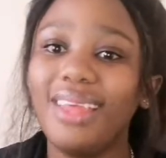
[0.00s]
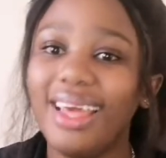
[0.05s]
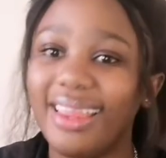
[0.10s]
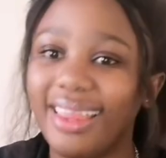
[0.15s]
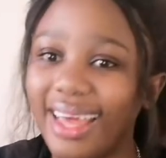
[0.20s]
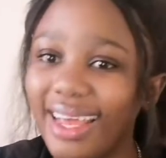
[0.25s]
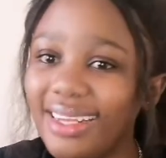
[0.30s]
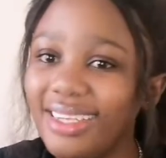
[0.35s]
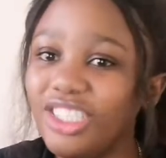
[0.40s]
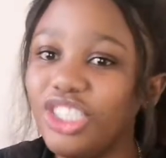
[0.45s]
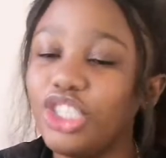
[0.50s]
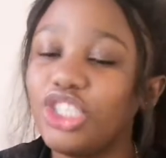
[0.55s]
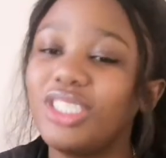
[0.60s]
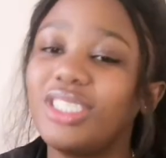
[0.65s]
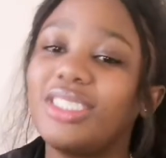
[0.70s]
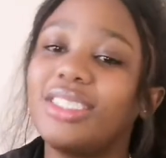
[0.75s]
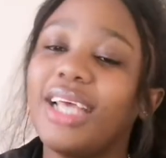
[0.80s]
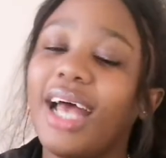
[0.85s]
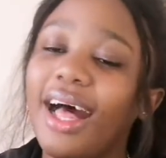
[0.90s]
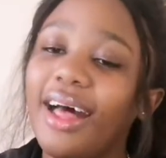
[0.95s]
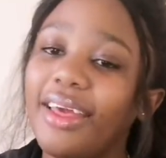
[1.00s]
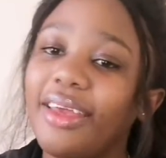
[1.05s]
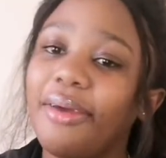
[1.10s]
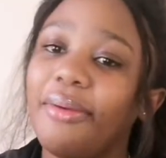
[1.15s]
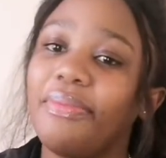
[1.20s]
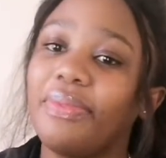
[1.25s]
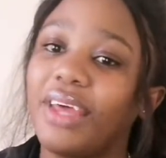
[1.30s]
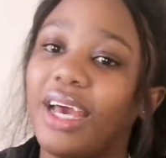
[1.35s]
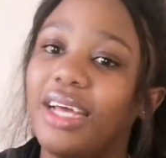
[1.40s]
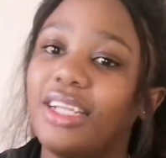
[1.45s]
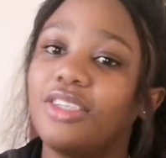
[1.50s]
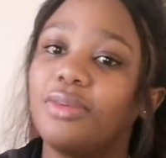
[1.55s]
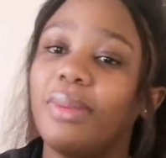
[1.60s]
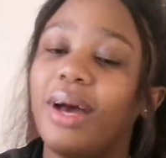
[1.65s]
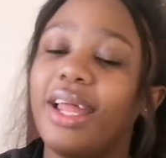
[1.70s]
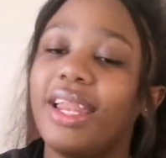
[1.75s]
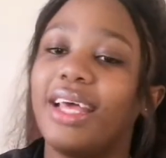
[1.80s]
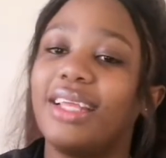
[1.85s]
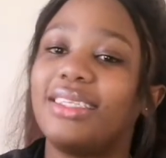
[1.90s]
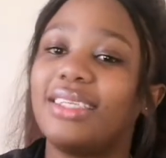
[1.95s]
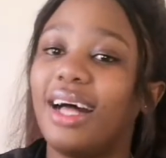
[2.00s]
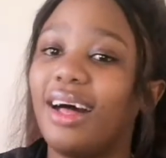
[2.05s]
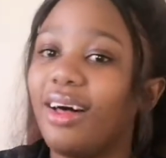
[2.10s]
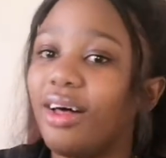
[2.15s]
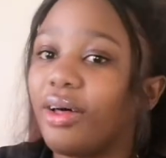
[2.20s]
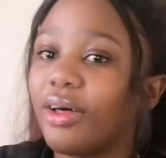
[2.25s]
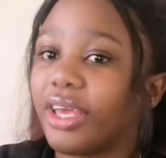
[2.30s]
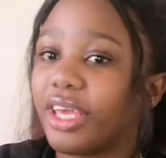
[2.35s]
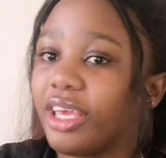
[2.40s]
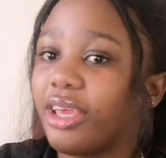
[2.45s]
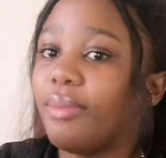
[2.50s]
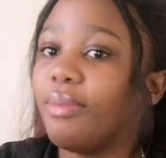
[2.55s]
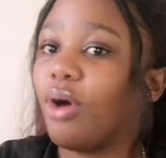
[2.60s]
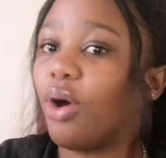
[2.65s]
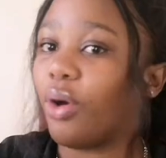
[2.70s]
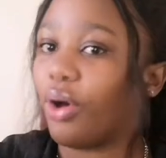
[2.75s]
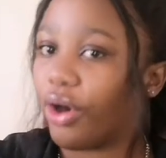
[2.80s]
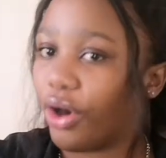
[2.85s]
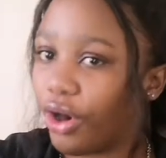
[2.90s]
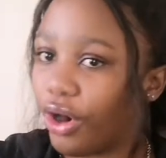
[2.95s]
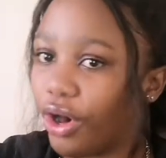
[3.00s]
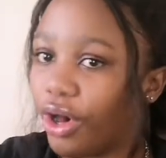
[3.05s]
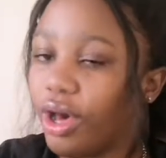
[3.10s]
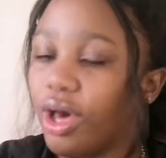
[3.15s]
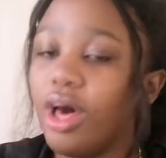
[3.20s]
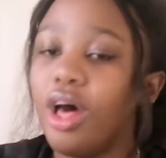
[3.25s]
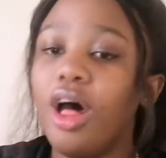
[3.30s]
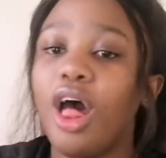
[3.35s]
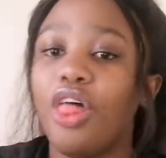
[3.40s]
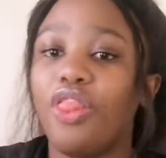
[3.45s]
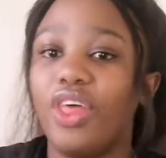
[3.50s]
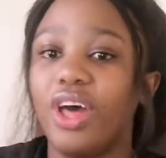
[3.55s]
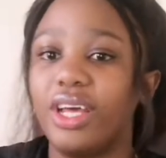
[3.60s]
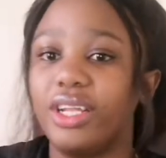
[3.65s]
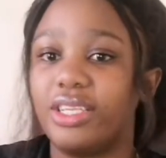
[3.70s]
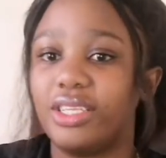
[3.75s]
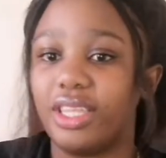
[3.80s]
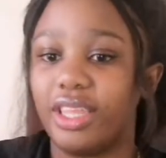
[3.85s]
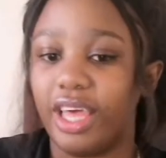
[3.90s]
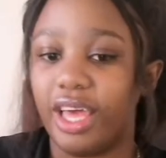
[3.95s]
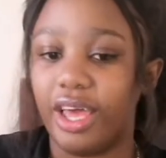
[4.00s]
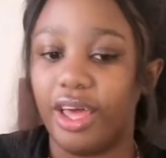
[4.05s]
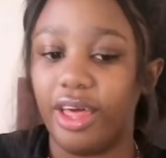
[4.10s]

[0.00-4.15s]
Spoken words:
Then tell him that, tell him or her that